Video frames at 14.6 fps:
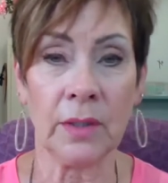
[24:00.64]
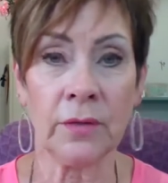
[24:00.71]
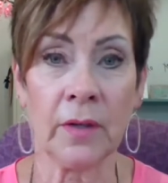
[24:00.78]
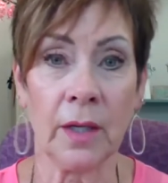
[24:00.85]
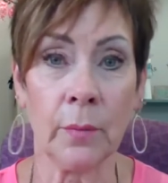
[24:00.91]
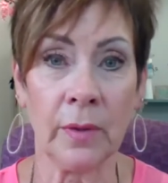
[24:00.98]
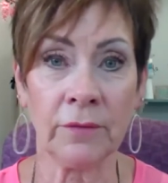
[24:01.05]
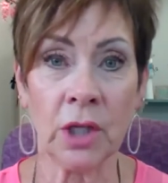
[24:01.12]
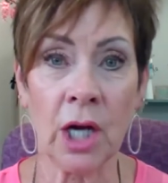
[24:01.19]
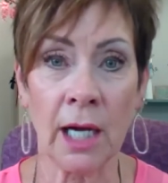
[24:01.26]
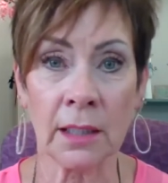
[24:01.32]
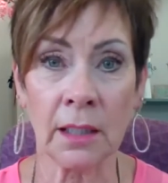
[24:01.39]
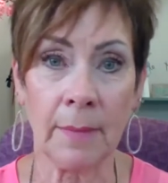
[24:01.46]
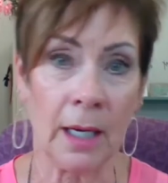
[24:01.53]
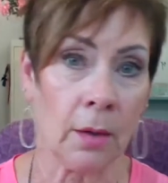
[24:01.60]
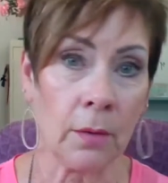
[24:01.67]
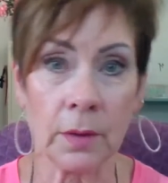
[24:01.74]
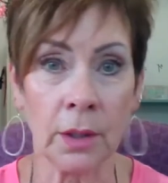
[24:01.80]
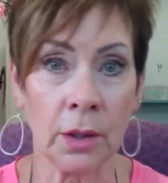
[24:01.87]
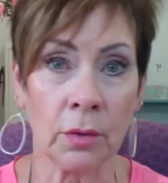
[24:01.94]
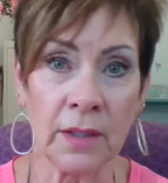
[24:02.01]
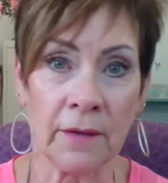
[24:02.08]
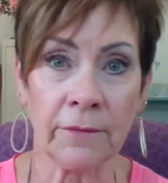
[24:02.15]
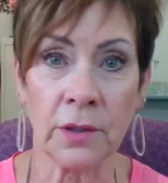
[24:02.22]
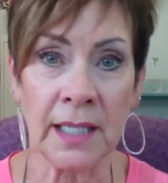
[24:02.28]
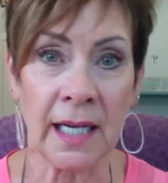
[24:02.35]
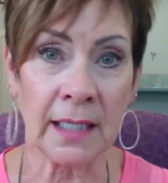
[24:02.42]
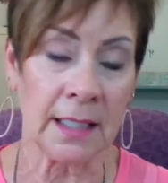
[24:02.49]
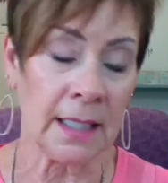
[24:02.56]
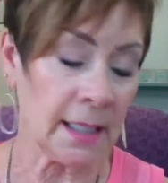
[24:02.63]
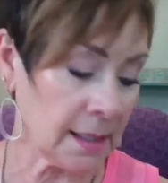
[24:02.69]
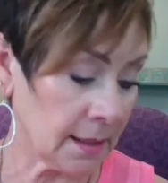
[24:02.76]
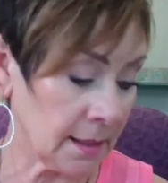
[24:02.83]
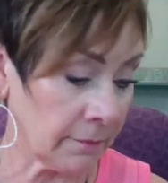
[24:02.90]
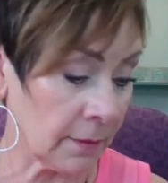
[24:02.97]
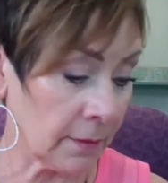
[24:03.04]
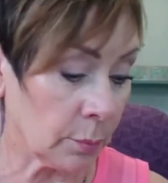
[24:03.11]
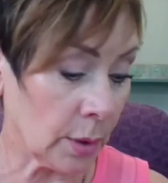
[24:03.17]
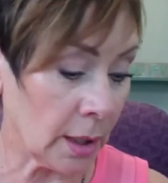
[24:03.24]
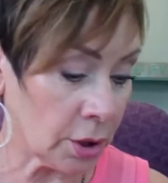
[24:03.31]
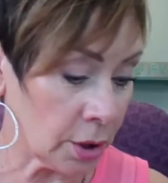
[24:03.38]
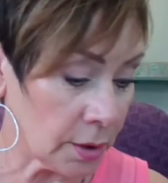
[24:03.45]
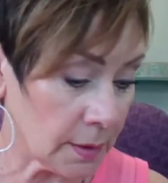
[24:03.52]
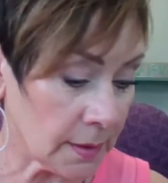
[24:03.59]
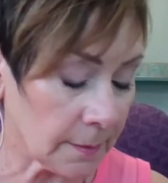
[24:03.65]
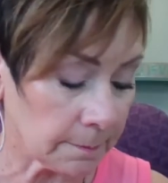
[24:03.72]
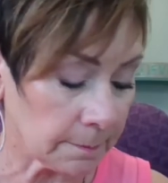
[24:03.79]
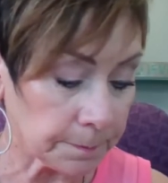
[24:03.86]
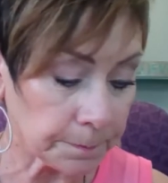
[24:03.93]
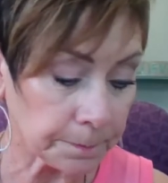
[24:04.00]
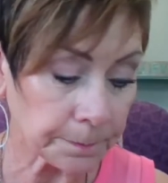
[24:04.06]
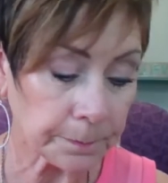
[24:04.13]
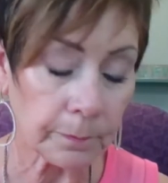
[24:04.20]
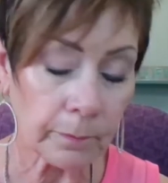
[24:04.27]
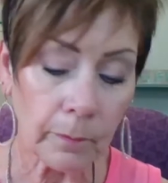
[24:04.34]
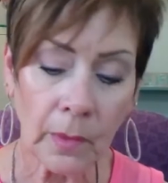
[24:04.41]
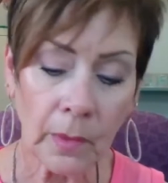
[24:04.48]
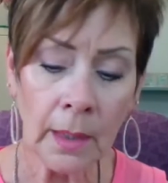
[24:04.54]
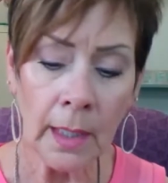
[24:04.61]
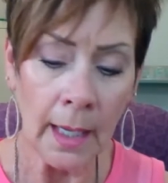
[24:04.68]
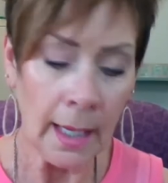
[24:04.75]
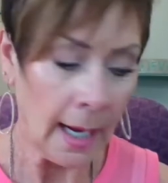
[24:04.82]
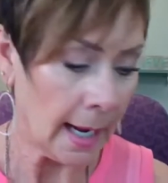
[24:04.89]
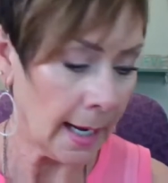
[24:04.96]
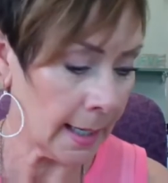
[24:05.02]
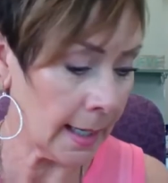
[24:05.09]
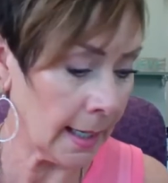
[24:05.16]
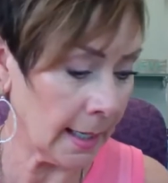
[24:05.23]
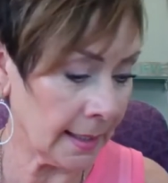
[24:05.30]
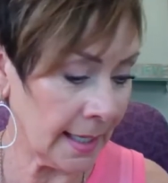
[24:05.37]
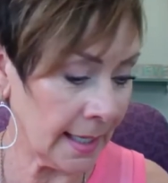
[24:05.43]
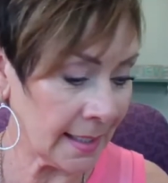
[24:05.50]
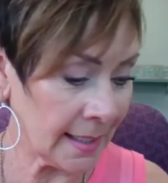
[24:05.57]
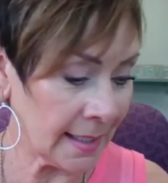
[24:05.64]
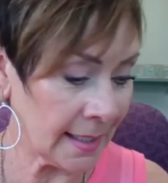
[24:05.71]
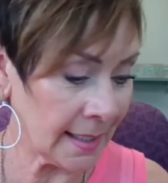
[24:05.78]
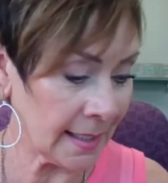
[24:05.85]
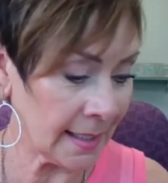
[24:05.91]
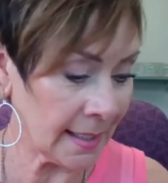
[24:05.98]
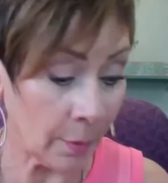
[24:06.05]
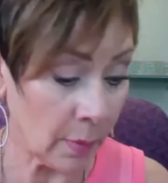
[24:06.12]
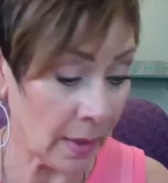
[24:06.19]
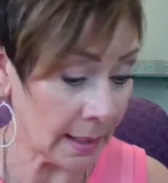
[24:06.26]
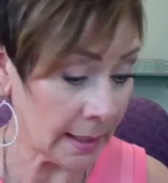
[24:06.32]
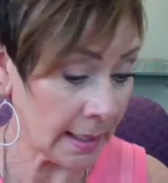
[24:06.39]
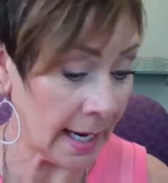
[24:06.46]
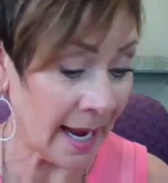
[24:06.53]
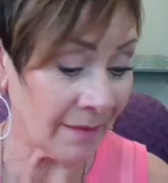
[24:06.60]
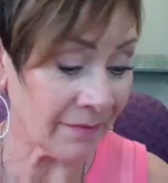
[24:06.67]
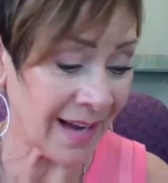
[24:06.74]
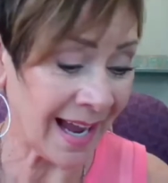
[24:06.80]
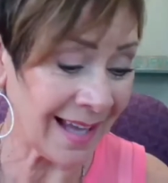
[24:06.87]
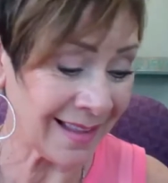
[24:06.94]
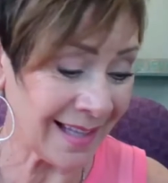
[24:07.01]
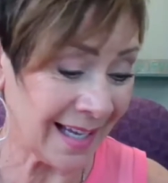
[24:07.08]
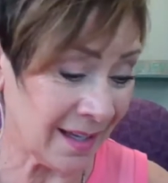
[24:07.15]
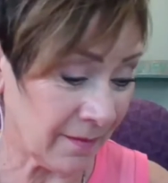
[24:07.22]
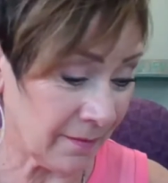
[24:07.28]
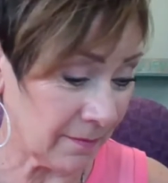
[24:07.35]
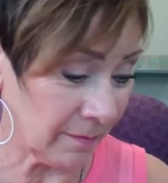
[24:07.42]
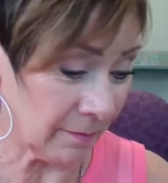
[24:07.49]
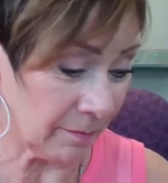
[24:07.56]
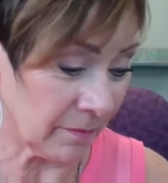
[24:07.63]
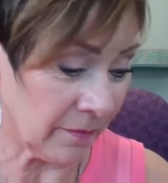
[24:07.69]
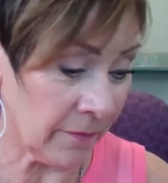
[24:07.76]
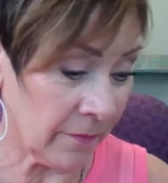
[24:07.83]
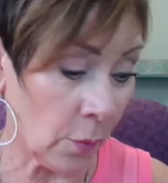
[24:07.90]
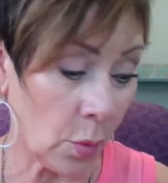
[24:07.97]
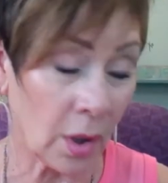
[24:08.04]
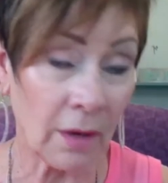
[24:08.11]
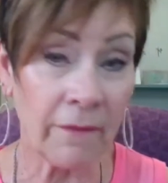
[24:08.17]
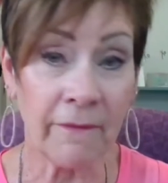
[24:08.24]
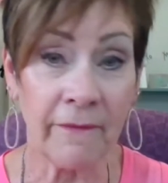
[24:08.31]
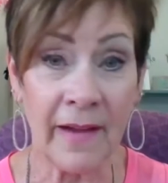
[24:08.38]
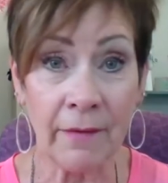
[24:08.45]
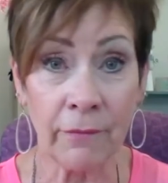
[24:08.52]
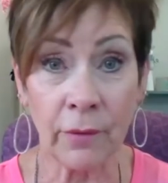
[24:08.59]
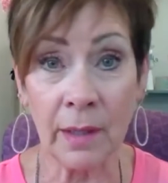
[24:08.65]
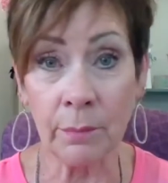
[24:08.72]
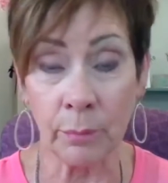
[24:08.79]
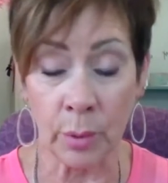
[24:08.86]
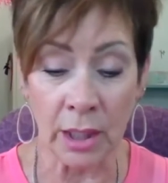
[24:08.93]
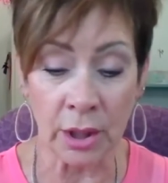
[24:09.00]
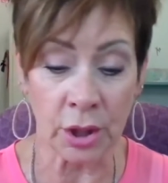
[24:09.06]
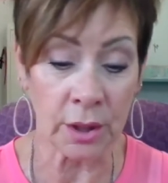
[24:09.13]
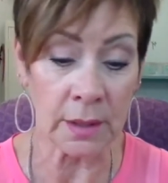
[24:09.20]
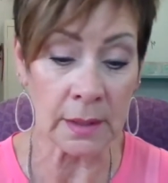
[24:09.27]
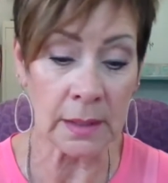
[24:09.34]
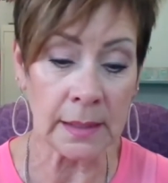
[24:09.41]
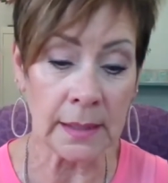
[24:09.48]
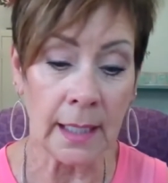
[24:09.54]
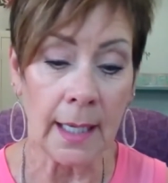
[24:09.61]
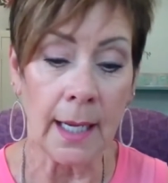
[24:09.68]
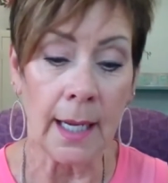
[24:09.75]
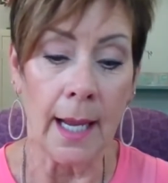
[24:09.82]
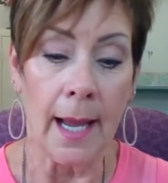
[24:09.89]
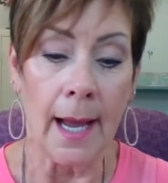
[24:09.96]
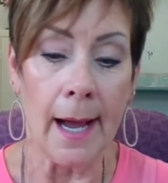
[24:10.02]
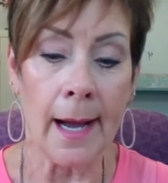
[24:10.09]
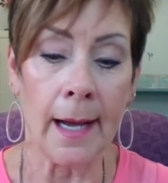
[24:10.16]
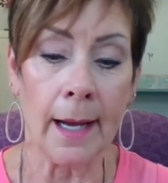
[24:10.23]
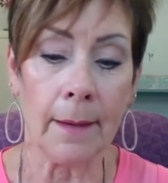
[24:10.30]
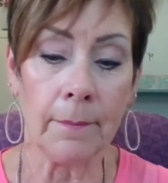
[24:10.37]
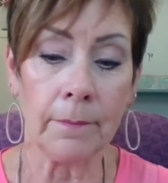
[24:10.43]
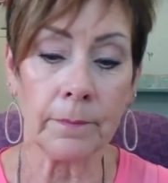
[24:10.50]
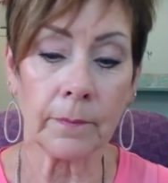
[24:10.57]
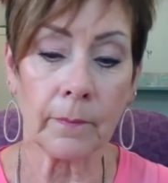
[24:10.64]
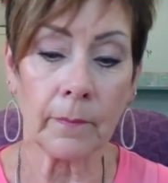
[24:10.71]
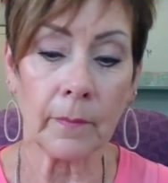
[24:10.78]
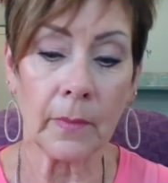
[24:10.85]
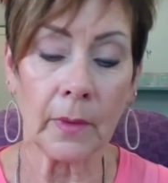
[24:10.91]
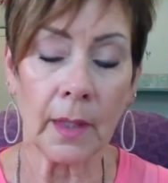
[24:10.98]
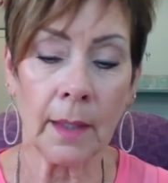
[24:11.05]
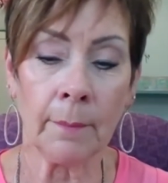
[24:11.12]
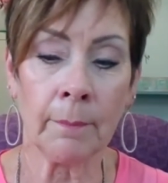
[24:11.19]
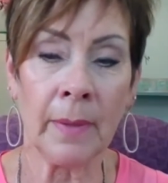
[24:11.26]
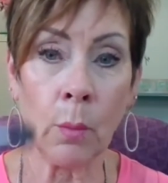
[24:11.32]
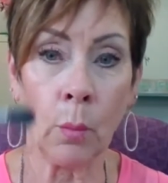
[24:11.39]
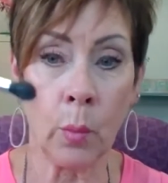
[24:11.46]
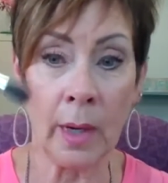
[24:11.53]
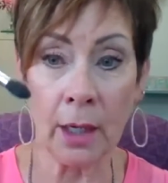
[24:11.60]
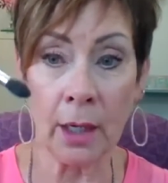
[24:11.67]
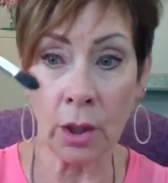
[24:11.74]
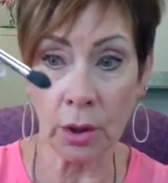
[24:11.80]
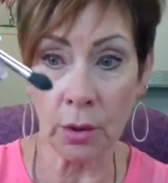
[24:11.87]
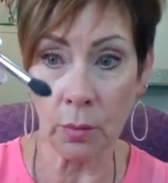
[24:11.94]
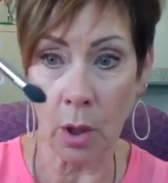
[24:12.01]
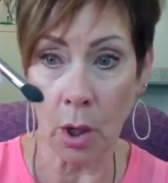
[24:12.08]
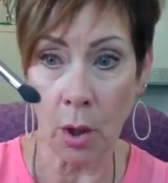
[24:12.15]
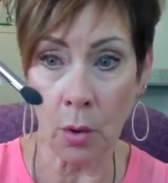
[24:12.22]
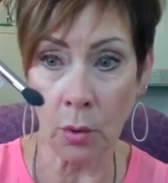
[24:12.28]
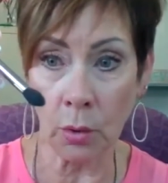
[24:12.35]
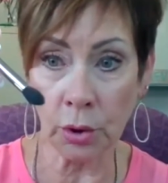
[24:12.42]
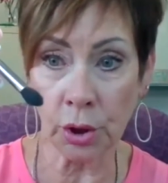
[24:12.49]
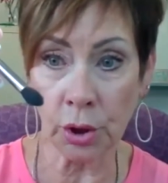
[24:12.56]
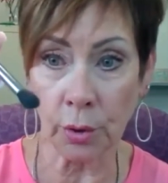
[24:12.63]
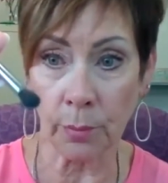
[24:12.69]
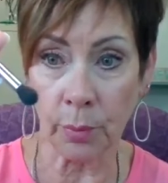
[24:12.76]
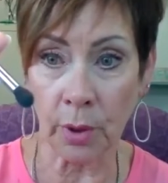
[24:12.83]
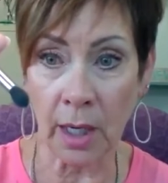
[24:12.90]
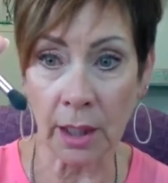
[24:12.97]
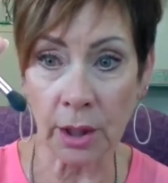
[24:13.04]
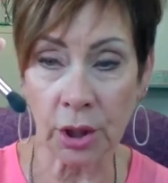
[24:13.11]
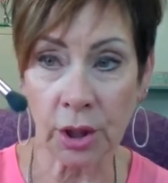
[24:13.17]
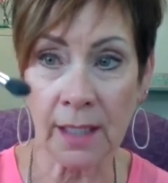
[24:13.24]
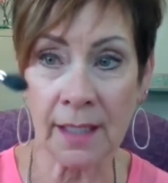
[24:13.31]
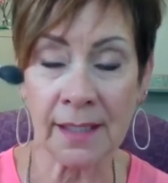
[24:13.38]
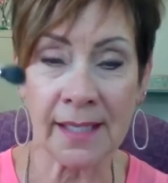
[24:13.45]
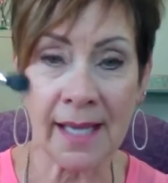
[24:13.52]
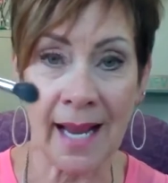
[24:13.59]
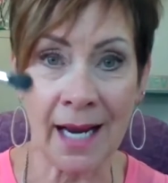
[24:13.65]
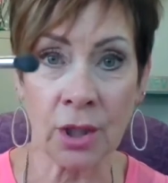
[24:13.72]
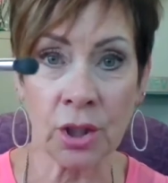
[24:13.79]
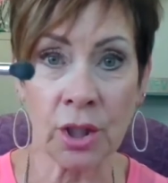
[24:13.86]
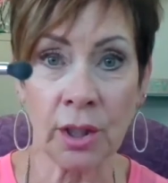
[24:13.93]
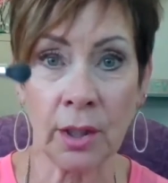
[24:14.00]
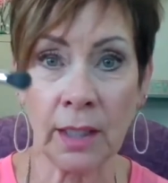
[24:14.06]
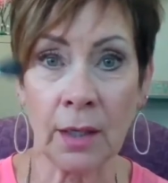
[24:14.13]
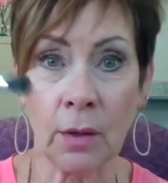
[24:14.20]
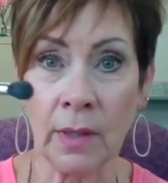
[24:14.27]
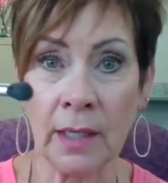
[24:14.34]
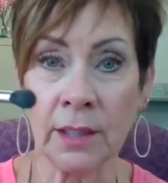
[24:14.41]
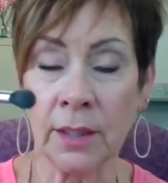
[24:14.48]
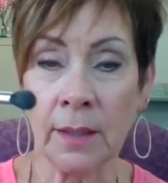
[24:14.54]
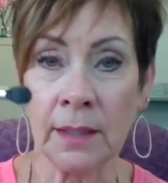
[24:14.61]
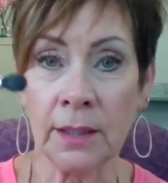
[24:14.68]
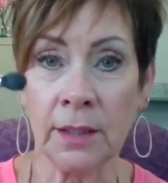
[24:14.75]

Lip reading: We've talked about, you know, different techniques and different brushes. And I guess what I've got like 4 favorite brushes, but where you hold your brush is actually going to